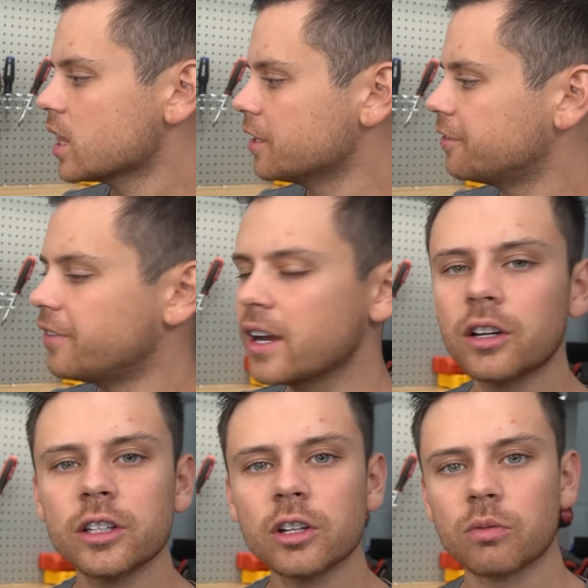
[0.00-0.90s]
The
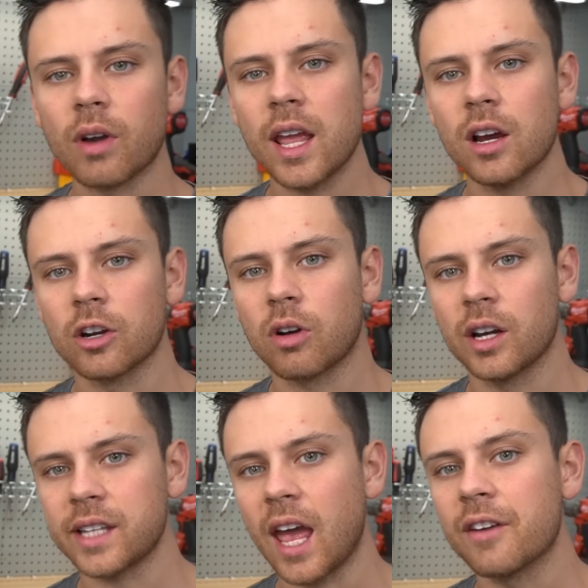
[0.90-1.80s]
failure rate
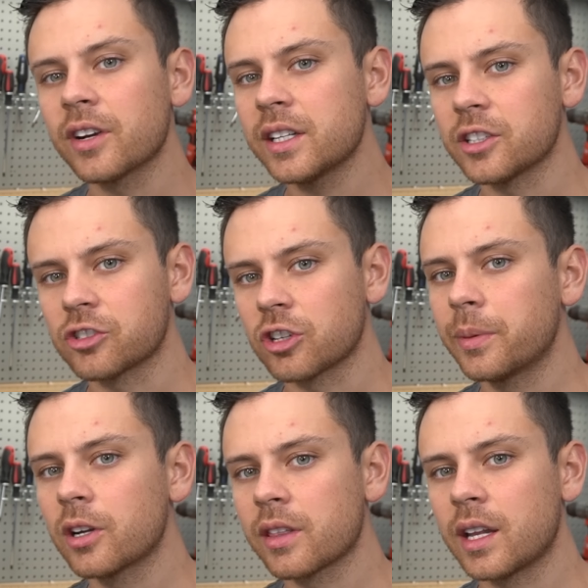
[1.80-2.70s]
across every
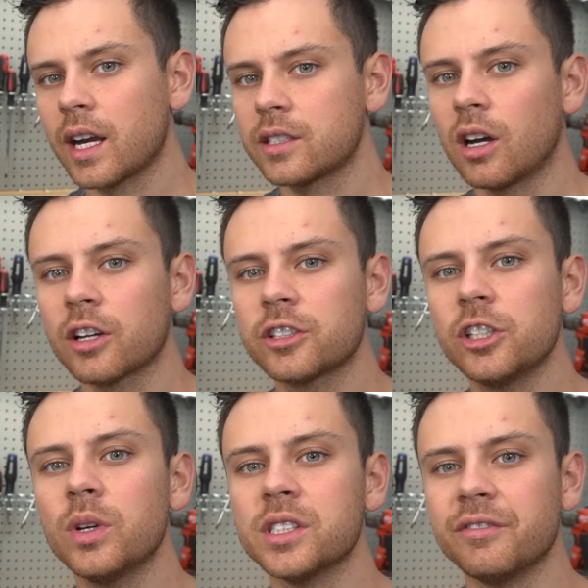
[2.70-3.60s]
distributor that I talked
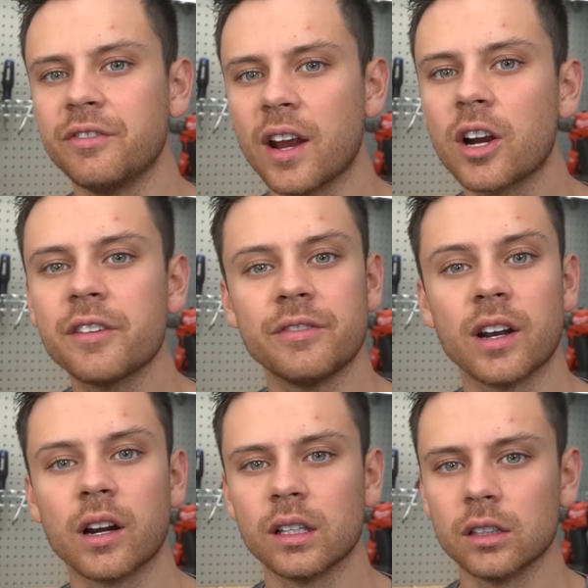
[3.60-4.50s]
to is very,
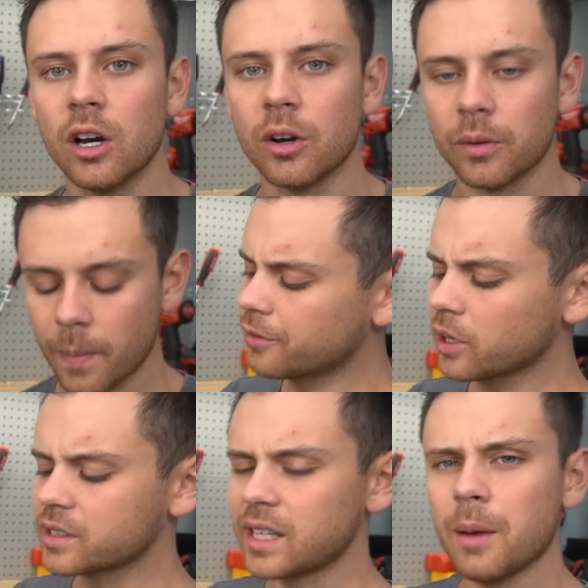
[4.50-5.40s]
very low.
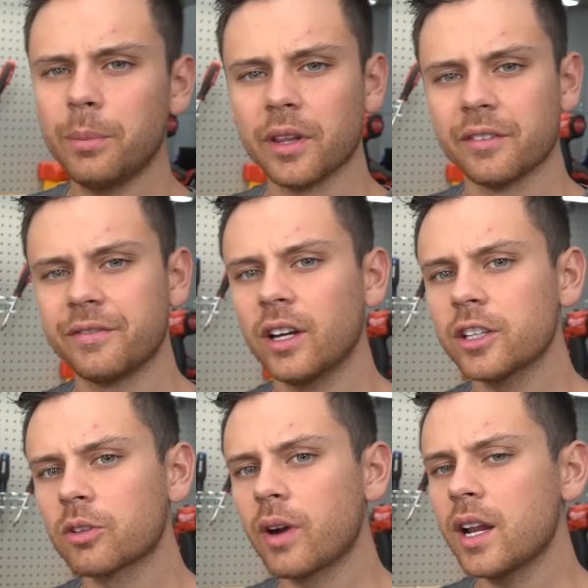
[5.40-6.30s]
For example, the
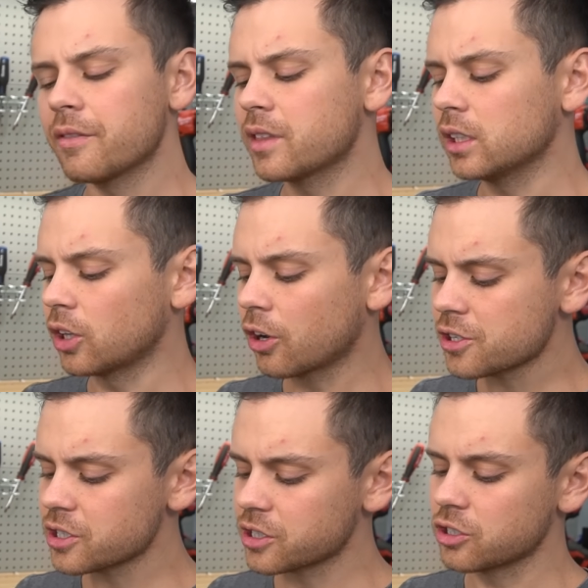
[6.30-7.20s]
failure rate of the
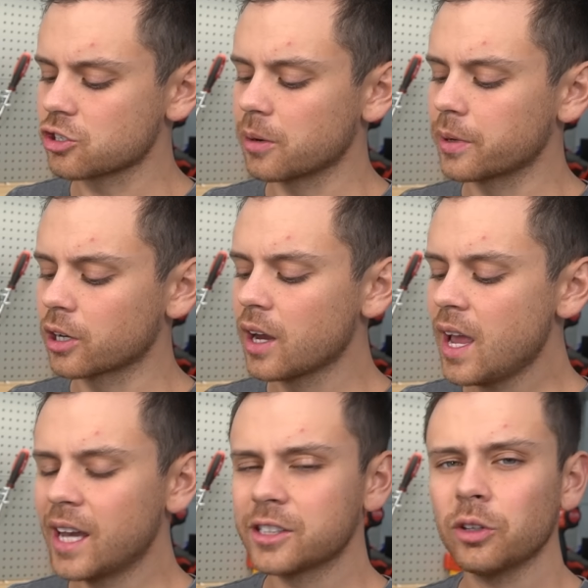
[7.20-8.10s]
largest distributor
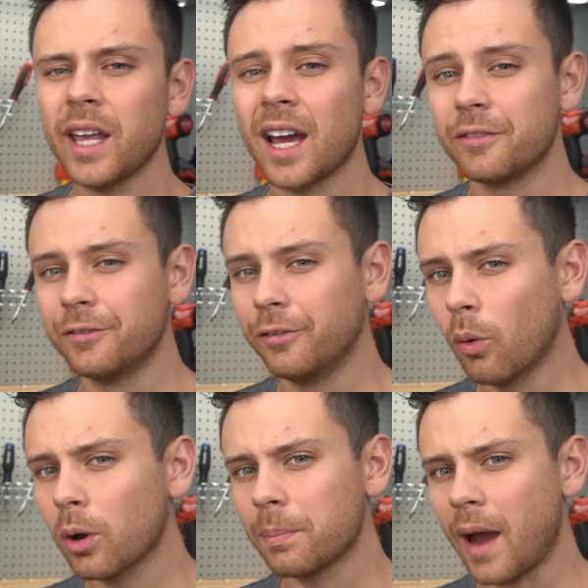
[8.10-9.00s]
has only had
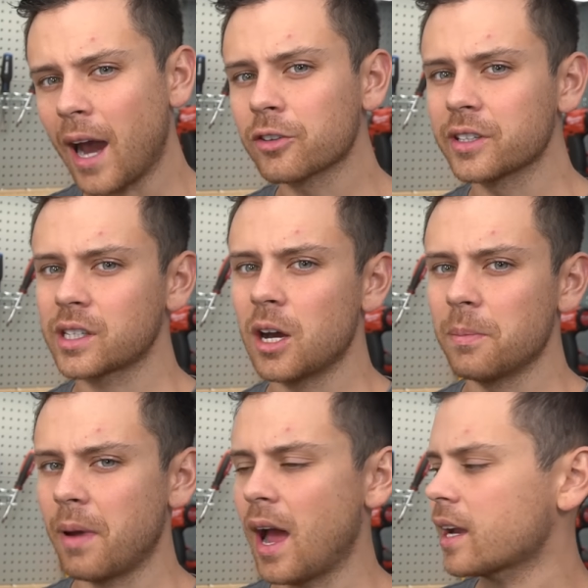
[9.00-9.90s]
four batteries
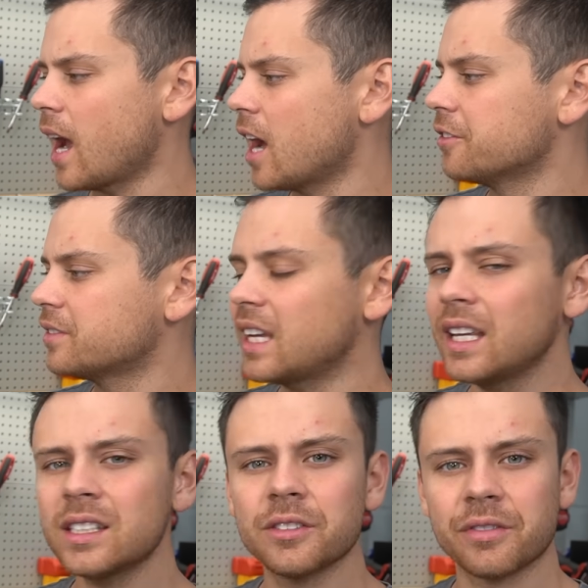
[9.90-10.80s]
come back out of
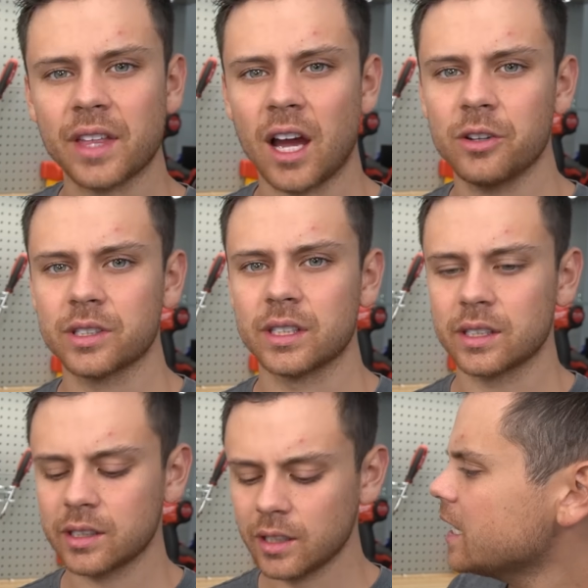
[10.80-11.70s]
tens of
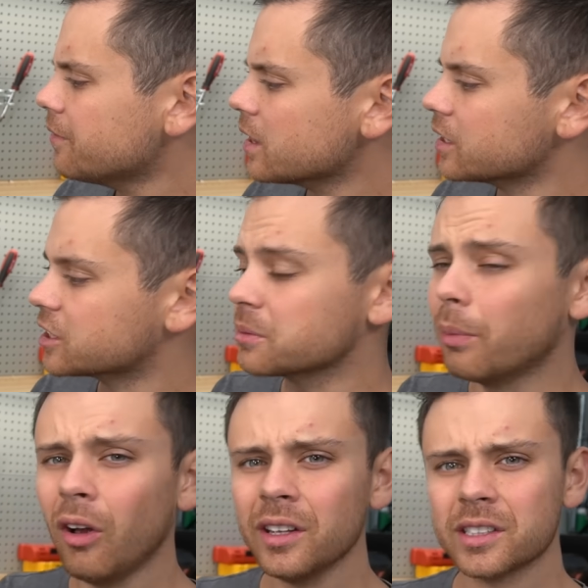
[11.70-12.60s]
thousands. And even the
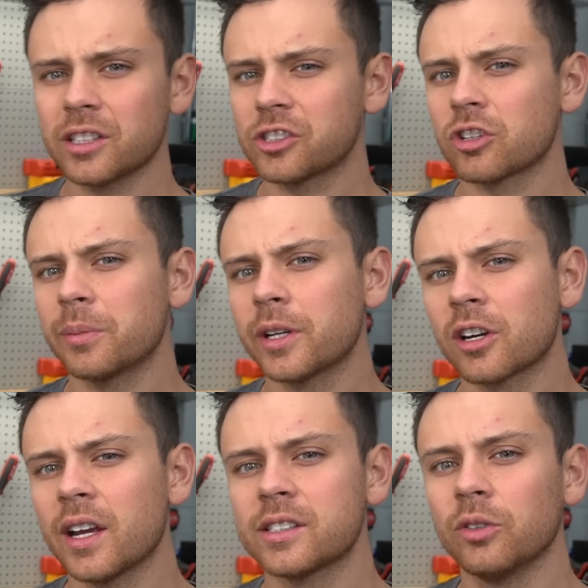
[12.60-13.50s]
smallest
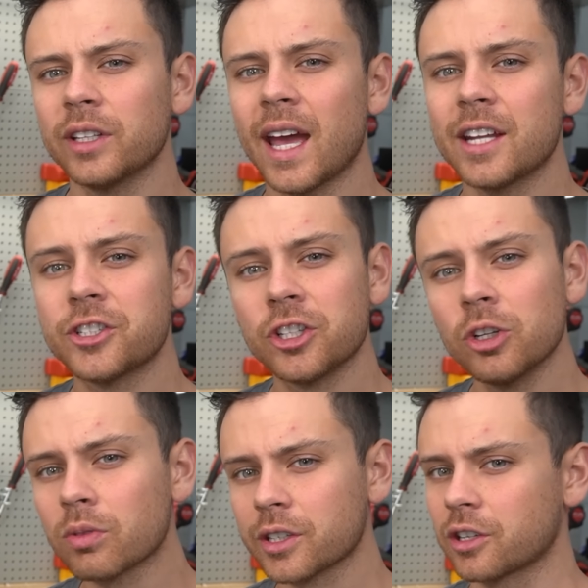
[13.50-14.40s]
distributor has only had
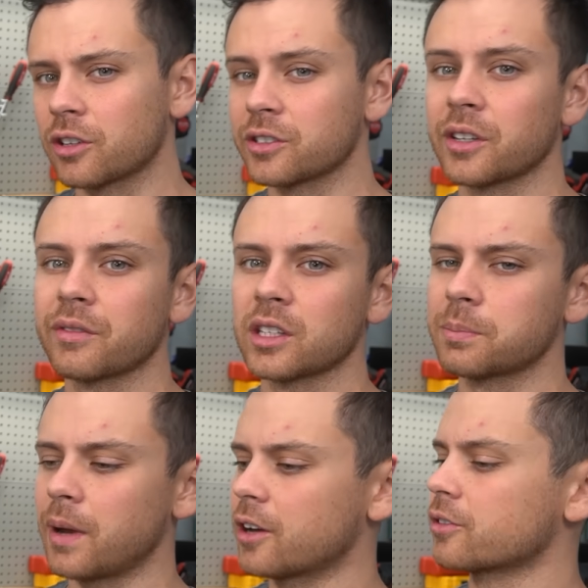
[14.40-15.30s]
two returns of this
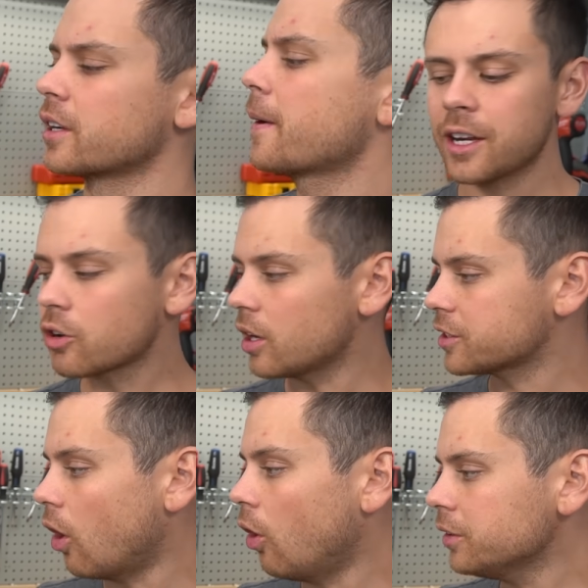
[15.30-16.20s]
battery. And
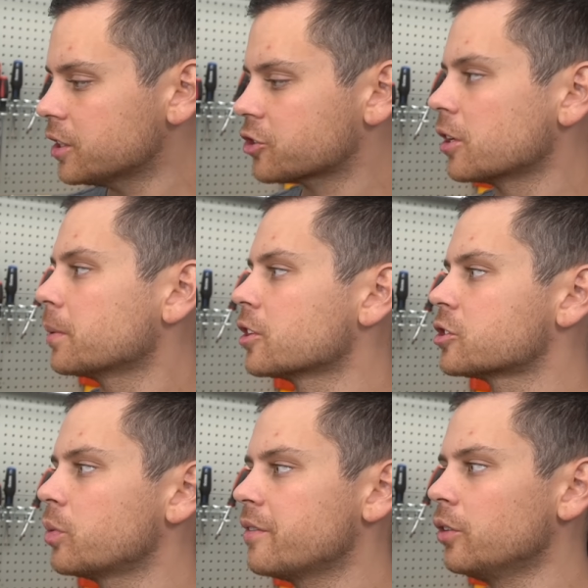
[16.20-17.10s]
across all
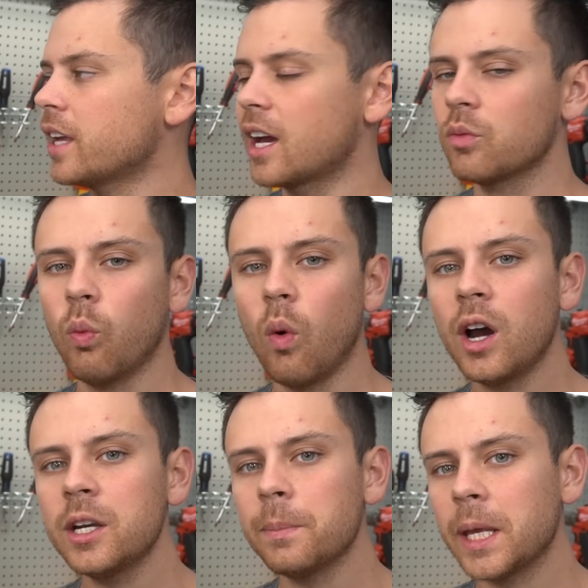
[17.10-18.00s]
distributors, we've only had
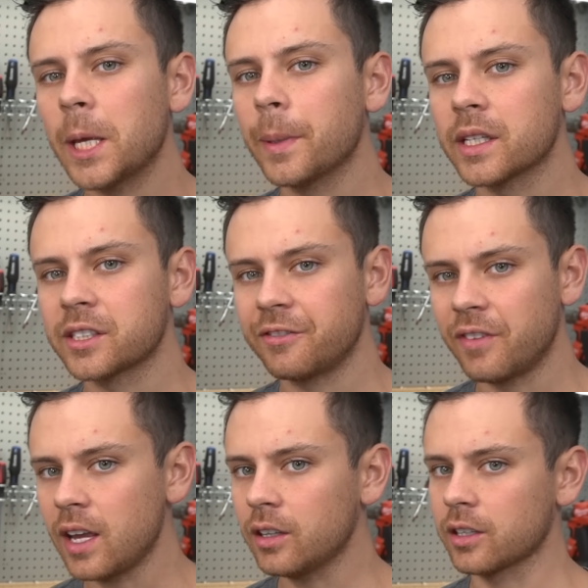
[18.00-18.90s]
one BMS
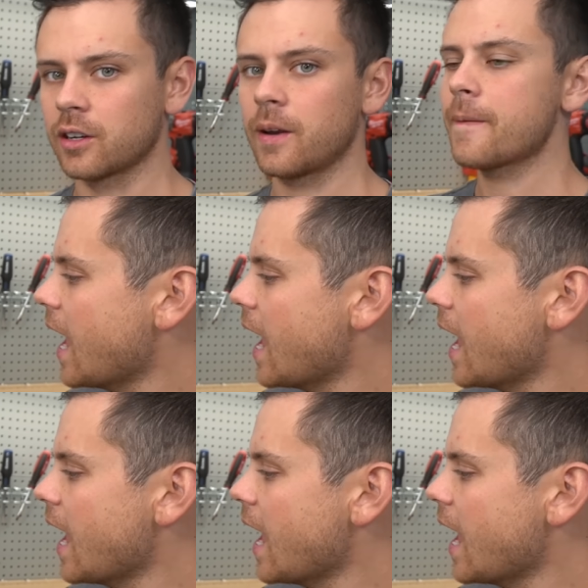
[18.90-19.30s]
failure.